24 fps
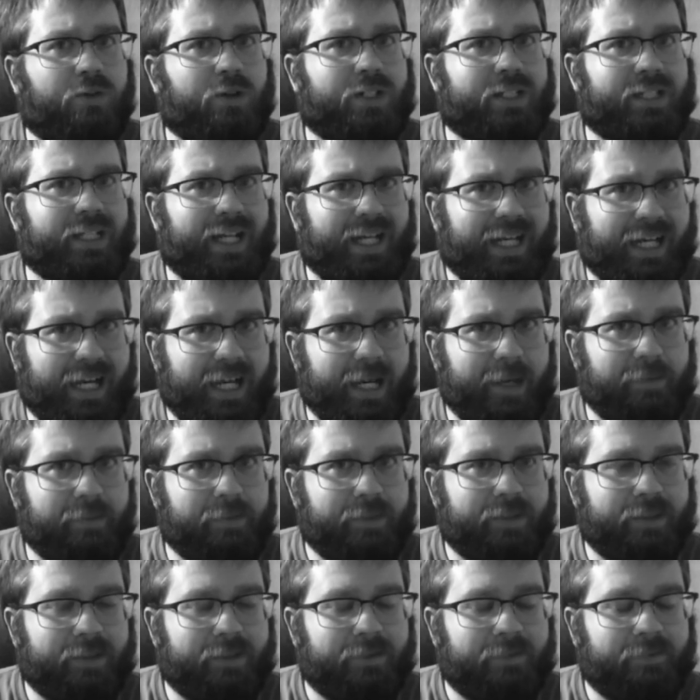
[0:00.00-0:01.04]

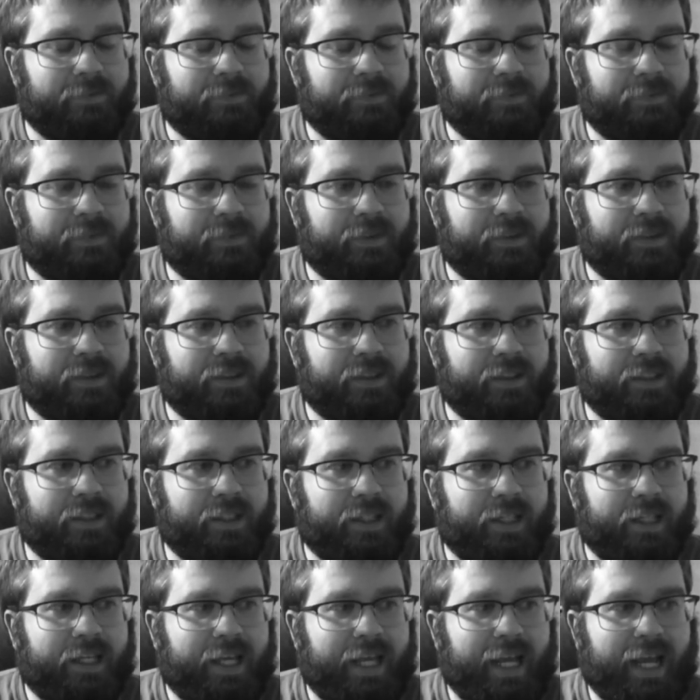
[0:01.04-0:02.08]
time.
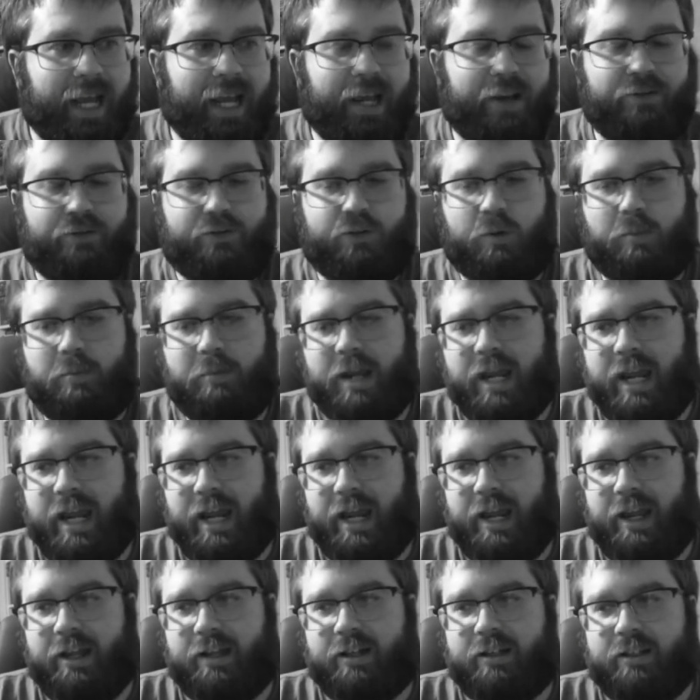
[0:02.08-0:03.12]
And for
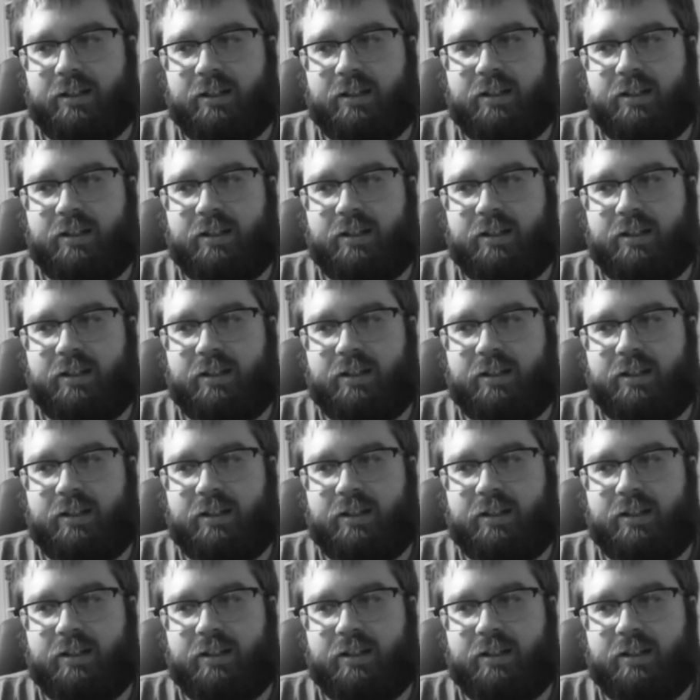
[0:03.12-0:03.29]
me,